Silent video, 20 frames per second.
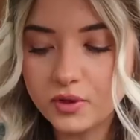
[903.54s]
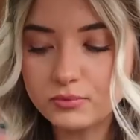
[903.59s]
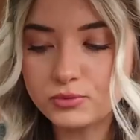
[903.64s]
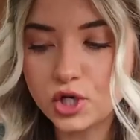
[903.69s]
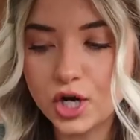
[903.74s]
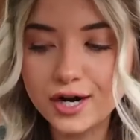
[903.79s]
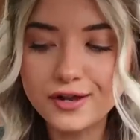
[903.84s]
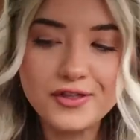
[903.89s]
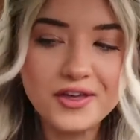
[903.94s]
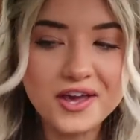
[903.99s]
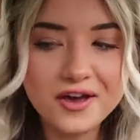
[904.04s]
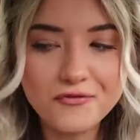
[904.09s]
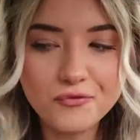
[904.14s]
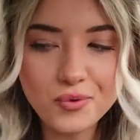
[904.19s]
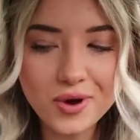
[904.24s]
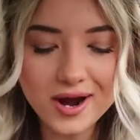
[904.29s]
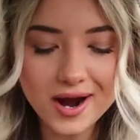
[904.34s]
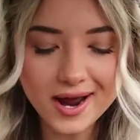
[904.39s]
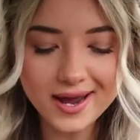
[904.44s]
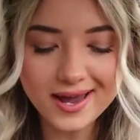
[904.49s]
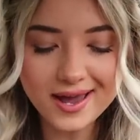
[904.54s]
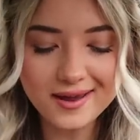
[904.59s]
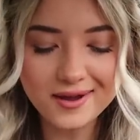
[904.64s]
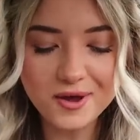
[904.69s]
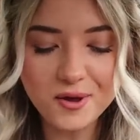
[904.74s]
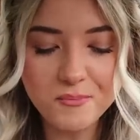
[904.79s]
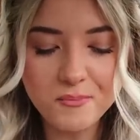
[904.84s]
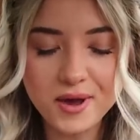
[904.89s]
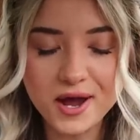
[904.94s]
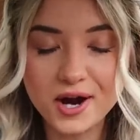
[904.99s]
I'm trying to think of what I can
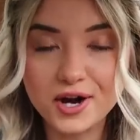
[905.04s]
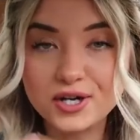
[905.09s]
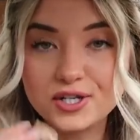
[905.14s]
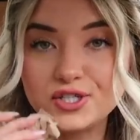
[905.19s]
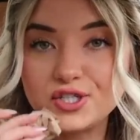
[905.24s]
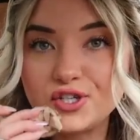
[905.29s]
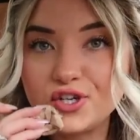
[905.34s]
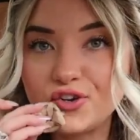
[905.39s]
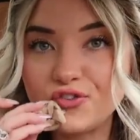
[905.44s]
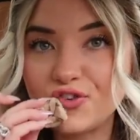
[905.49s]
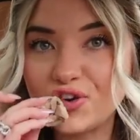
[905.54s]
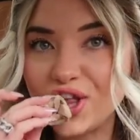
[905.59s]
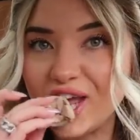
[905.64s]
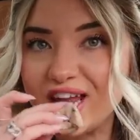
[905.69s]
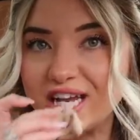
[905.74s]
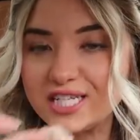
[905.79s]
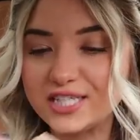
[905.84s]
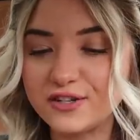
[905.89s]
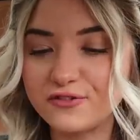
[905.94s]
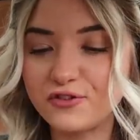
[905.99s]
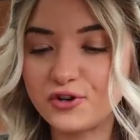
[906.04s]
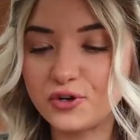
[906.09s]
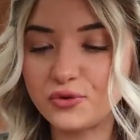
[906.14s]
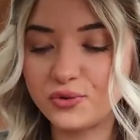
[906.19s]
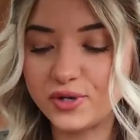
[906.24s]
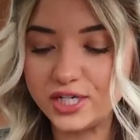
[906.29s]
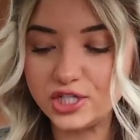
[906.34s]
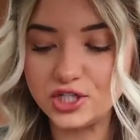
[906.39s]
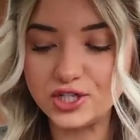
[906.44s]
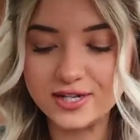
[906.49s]
compare it to for like different
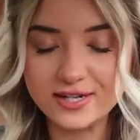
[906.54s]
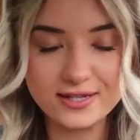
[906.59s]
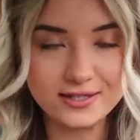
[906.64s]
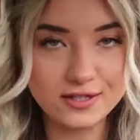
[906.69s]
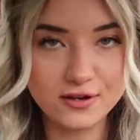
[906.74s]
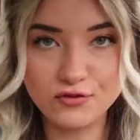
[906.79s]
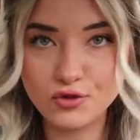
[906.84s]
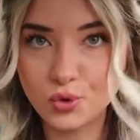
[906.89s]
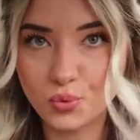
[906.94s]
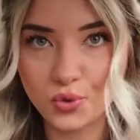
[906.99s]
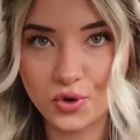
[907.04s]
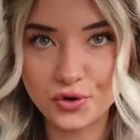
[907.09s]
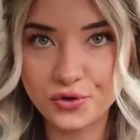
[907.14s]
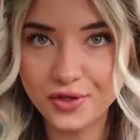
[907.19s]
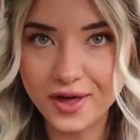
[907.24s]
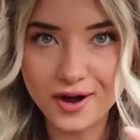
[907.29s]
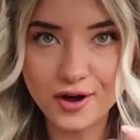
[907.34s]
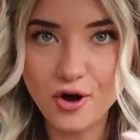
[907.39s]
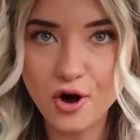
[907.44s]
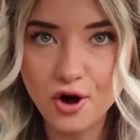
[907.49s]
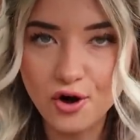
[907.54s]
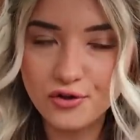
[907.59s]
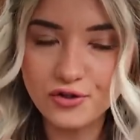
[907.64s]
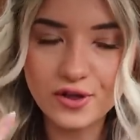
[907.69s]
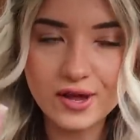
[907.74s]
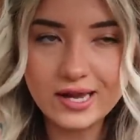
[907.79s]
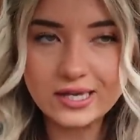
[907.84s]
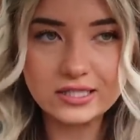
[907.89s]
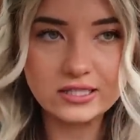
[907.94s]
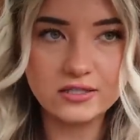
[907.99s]
regions of the world that call
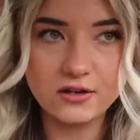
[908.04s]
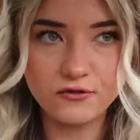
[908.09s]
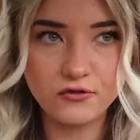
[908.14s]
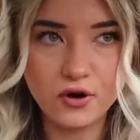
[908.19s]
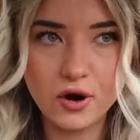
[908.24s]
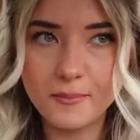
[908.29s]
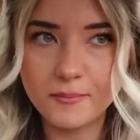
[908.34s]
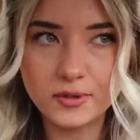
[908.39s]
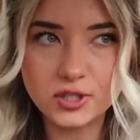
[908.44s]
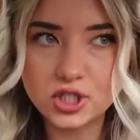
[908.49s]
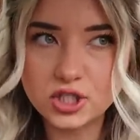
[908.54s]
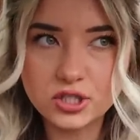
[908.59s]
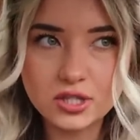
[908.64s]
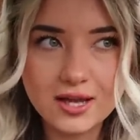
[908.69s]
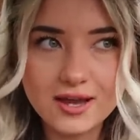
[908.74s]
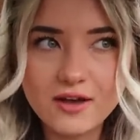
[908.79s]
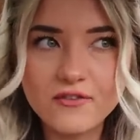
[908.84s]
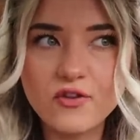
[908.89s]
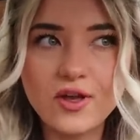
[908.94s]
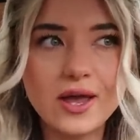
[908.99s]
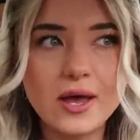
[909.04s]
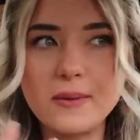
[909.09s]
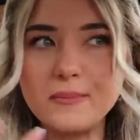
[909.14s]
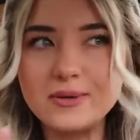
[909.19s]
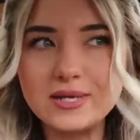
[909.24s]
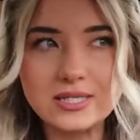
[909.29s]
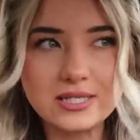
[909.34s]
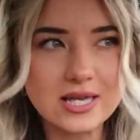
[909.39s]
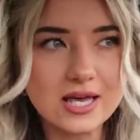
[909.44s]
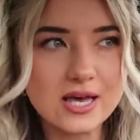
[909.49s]
things different. But just think of like a
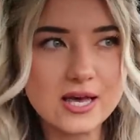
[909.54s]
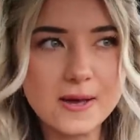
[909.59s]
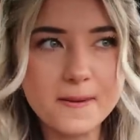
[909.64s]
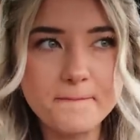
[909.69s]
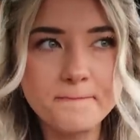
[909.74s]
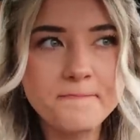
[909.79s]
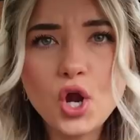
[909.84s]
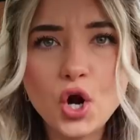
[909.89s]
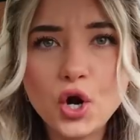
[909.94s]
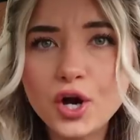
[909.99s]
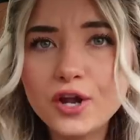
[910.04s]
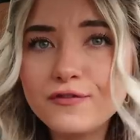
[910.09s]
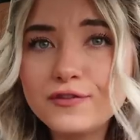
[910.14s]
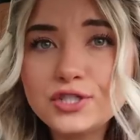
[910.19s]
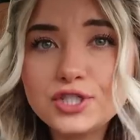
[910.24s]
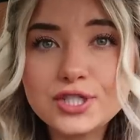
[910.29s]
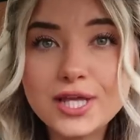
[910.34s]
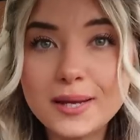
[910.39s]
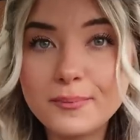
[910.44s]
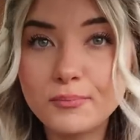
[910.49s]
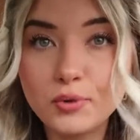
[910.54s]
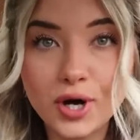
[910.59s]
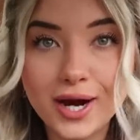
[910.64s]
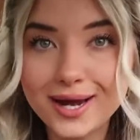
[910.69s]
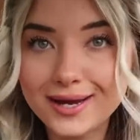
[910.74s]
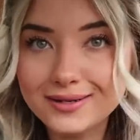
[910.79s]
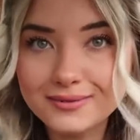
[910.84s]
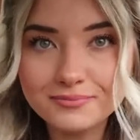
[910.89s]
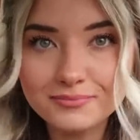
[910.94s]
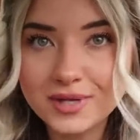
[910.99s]
biscuit or even just like
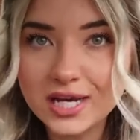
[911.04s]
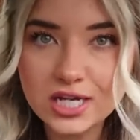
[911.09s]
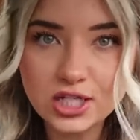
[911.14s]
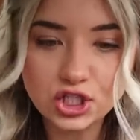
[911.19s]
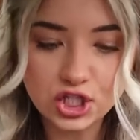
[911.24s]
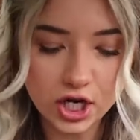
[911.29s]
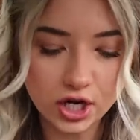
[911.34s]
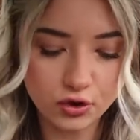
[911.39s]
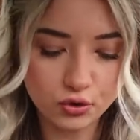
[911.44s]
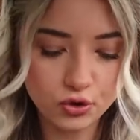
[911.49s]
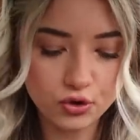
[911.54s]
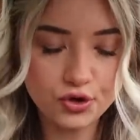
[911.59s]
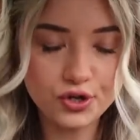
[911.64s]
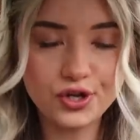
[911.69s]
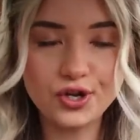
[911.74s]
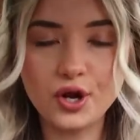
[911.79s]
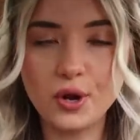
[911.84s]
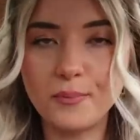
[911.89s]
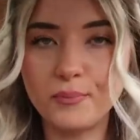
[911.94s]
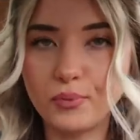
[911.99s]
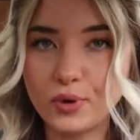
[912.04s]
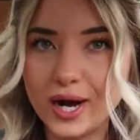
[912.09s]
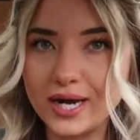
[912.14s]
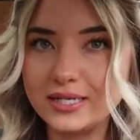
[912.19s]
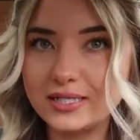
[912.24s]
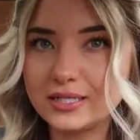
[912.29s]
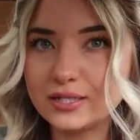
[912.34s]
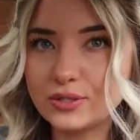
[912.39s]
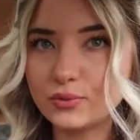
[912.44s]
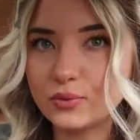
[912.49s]
bread in general, you know,
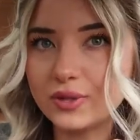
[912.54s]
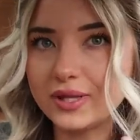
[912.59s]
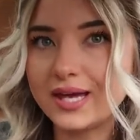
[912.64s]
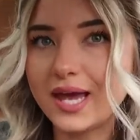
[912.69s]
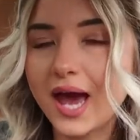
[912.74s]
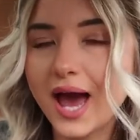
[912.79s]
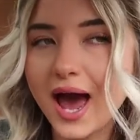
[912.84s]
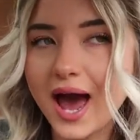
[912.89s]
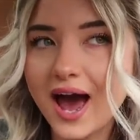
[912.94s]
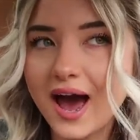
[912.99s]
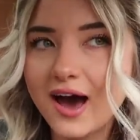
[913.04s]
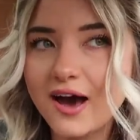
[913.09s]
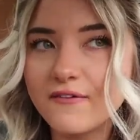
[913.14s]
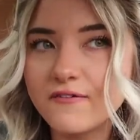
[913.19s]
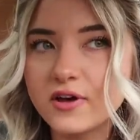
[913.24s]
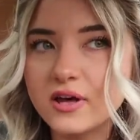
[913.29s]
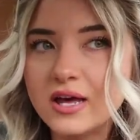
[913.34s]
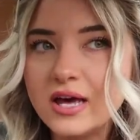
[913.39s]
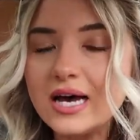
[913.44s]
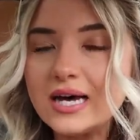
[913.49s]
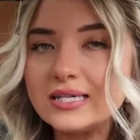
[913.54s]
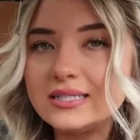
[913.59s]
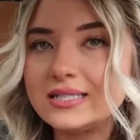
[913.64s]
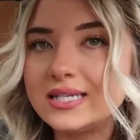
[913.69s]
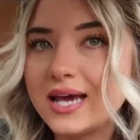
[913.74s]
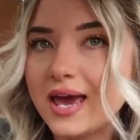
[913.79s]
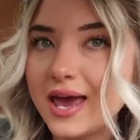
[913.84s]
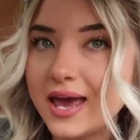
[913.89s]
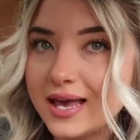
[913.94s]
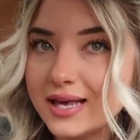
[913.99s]
bread doesn't really have a
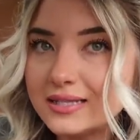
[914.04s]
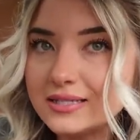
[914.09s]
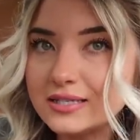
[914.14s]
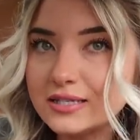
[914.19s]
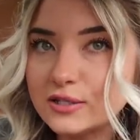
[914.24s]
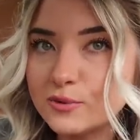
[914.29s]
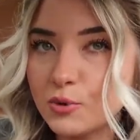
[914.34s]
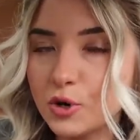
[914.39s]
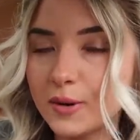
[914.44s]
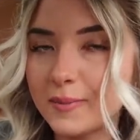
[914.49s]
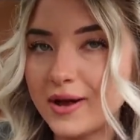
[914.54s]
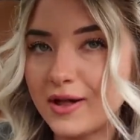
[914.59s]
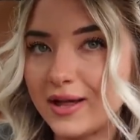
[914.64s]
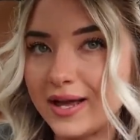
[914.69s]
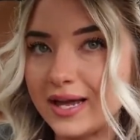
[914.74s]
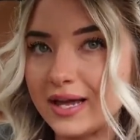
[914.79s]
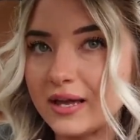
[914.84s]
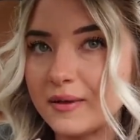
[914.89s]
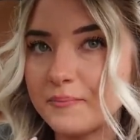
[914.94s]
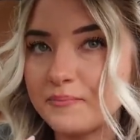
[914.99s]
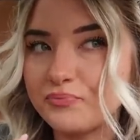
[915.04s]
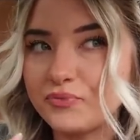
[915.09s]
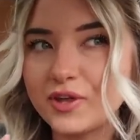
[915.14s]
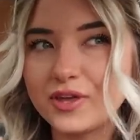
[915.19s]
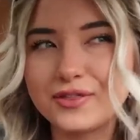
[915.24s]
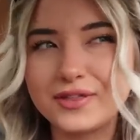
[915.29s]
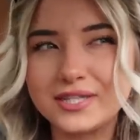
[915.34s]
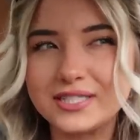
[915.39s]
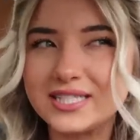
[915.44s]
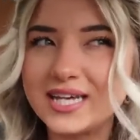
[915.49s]
taste. It's more about like
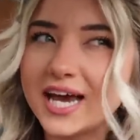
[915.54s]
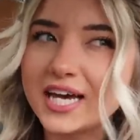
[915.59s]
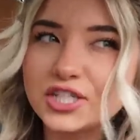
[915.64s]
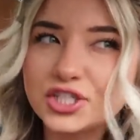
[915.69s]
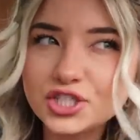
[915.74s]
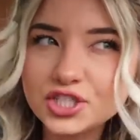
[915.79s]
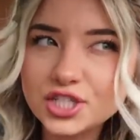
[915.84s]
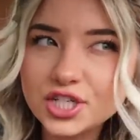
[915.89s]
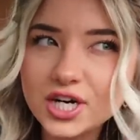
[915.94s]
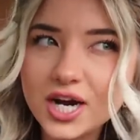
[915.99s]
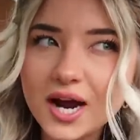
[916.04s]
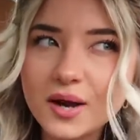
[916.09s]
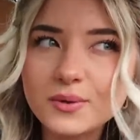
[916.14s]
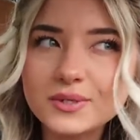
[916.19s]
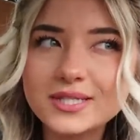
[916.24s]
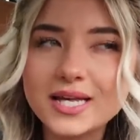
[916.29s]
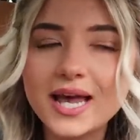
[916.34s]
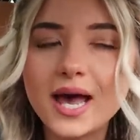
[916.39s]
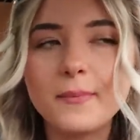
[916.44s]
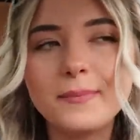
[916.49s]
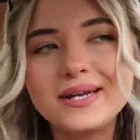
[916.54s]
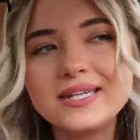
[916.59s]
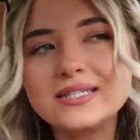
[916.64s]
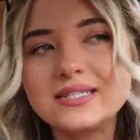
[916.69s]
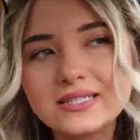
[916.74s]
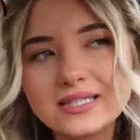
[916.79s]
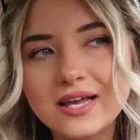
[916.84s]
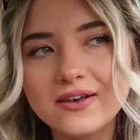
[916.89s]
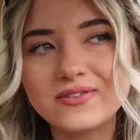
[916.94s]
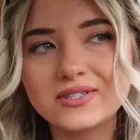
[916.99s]
the texture, I would say. I mean, it
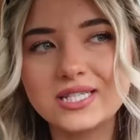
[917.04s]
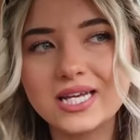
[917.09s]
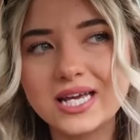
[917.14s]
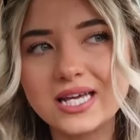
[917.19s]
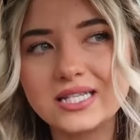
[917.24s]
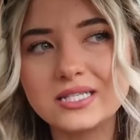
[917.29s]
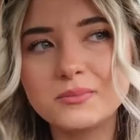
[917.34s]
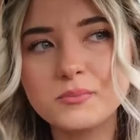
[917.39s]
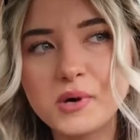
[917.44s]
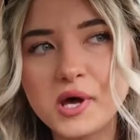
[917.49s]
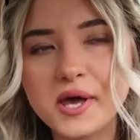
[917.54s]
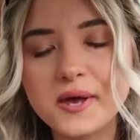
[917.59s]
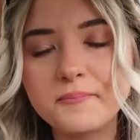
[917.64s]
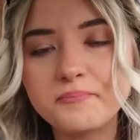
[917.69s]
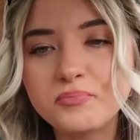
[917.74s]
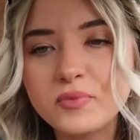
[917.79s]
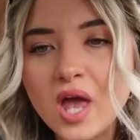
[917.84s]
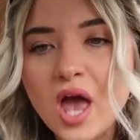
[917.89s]
does have a taste, but